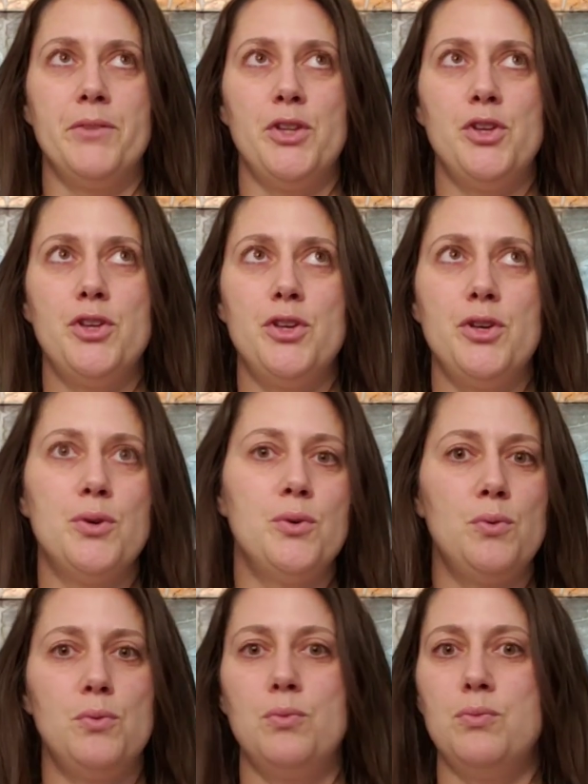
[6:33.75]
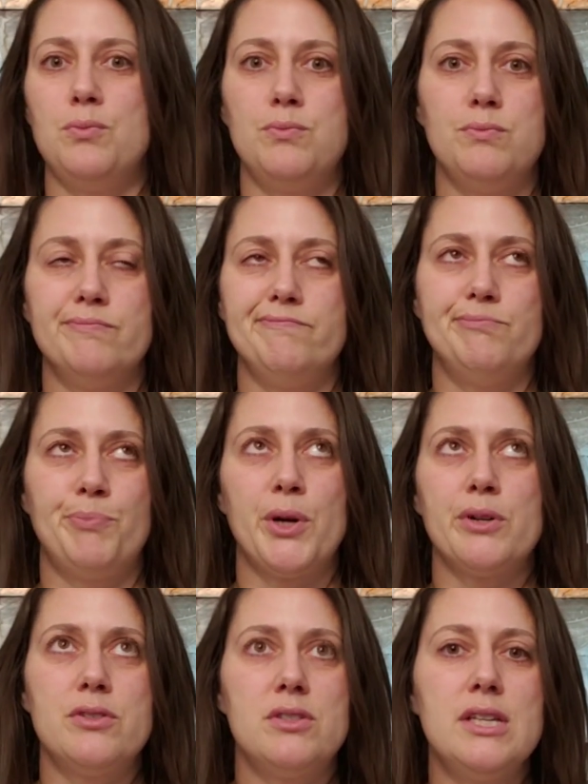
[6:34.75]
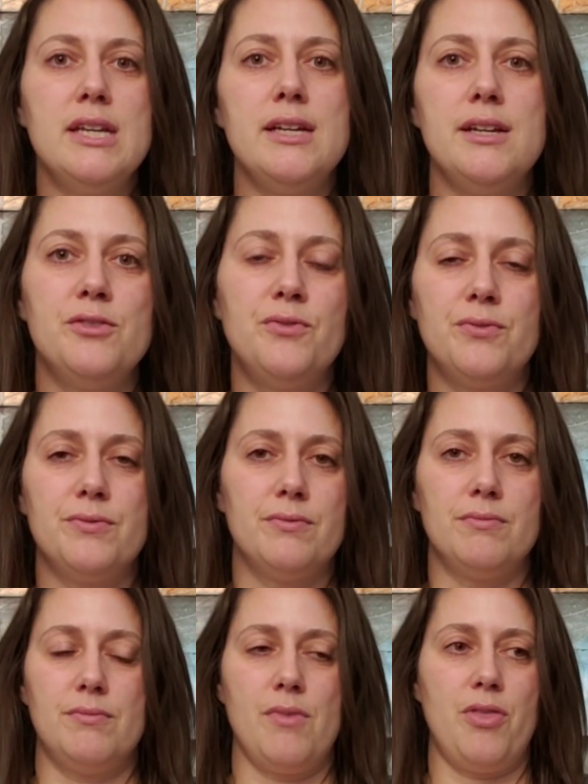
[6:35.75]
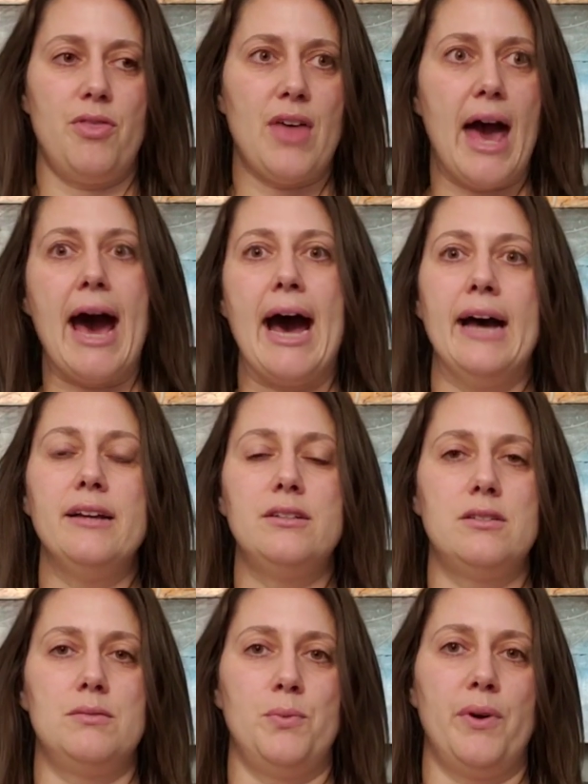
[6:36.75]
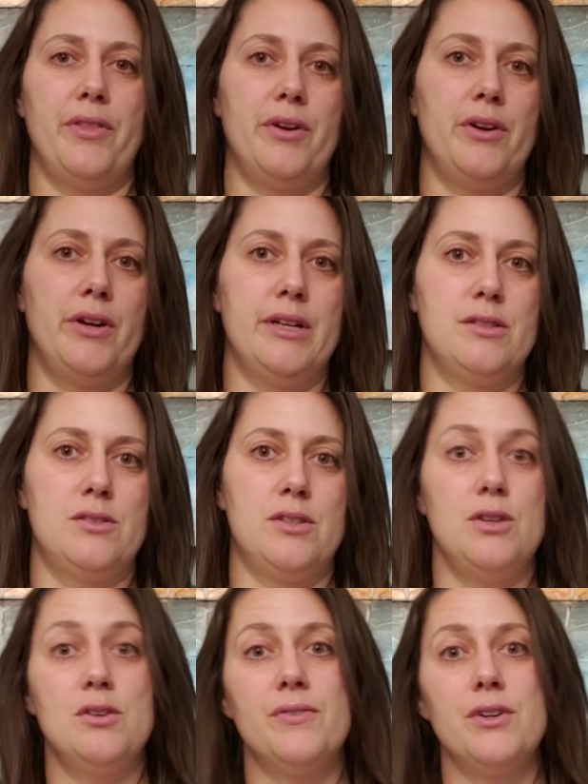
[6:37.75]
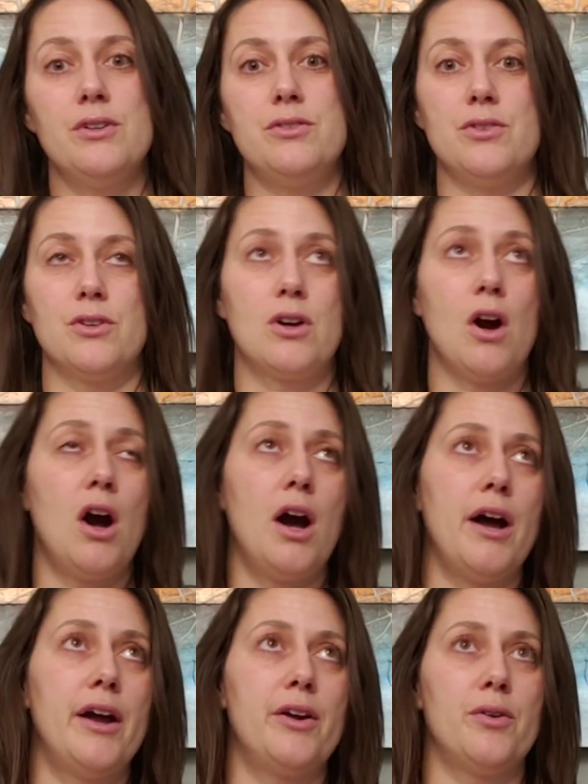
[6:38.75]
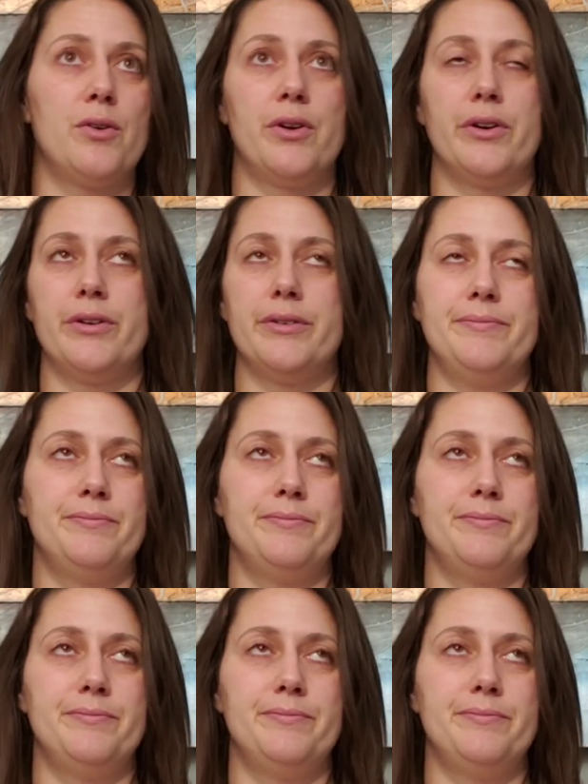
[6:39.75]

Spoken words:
you perceive that, whether it's universe or God, or